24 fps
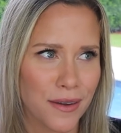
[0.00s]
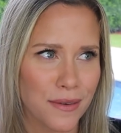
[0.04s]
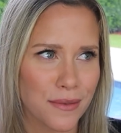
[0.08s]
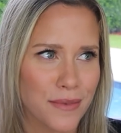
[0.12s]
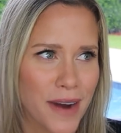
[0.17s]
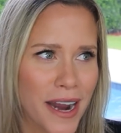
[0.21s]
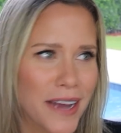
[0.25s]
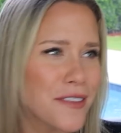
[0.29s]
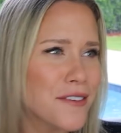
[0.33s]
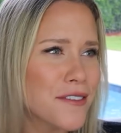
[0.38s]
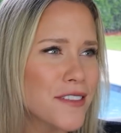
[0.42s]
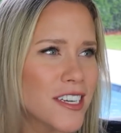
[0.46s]

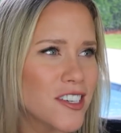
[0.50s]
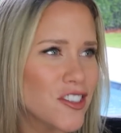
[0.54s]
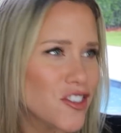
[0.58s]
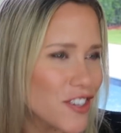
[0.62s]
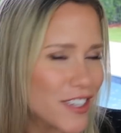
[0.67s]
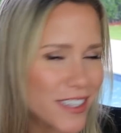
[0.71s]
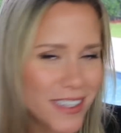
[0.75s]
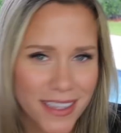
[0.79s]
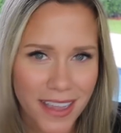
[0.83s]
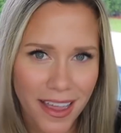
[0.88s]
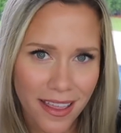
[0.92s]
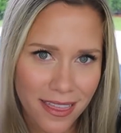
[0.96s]
rather than
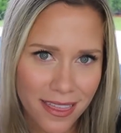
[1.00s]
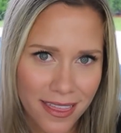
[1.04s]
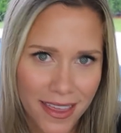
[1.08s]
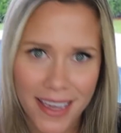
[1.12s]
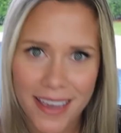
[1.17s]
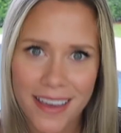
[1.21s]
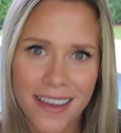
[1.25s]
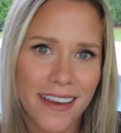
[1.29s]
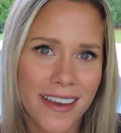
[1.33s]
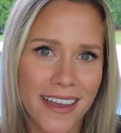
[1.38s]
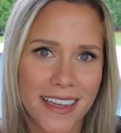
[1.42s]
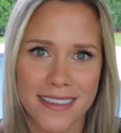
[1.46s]
just the
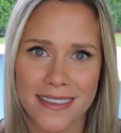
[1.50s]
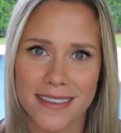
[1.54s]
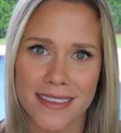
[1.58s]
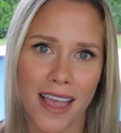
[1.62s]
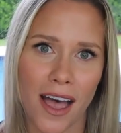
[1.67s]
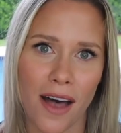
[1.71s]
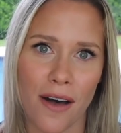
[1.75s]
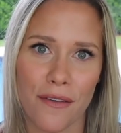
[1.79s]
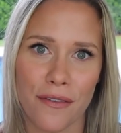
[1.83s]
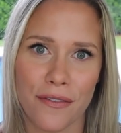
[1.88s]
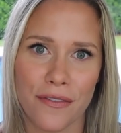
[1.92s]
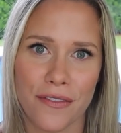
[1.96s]
thing
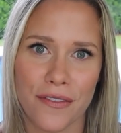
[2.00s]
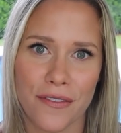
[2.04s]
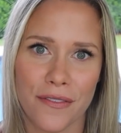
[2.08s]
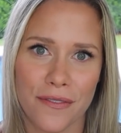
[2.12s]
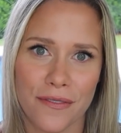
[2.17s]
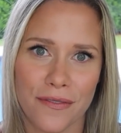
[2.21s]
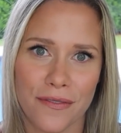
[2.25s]
itself.